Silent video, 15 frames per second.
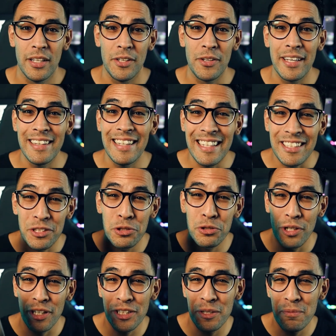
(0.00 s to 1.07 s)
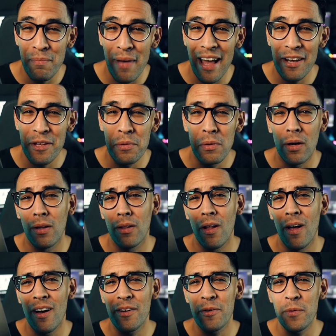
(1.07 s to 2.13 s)
you get the instruction manual
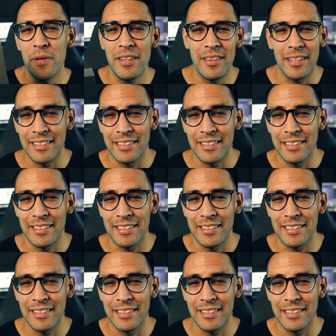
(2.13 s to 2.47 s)
along with